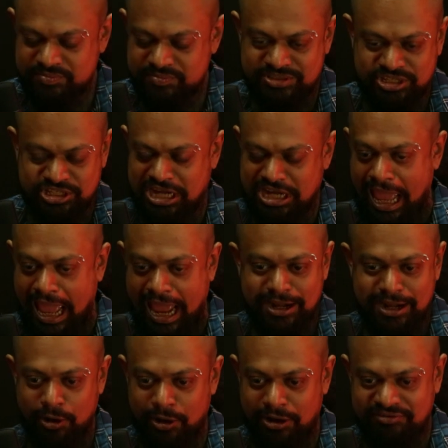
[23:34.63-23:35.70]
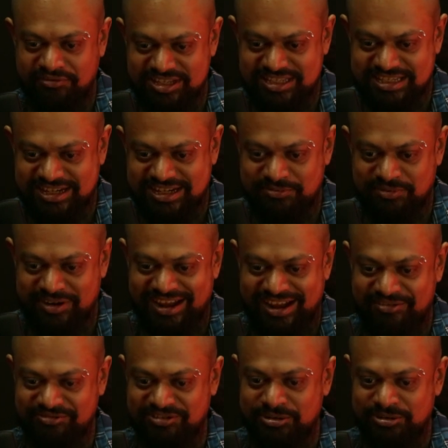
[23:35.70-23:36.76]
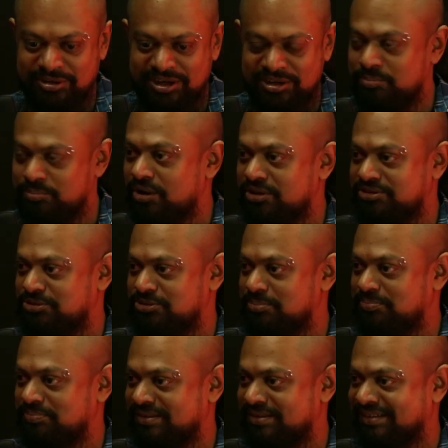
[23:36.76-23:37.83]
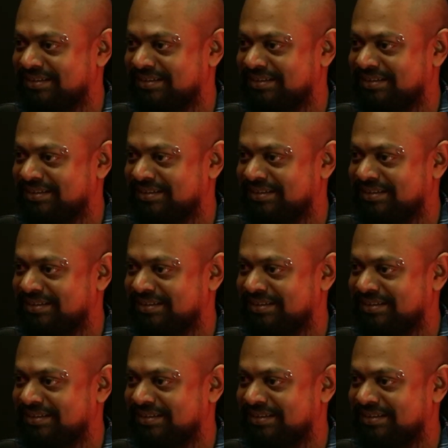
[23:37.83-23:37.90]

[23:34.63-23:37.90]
just ad hoc visited one afternoon and you brought soup.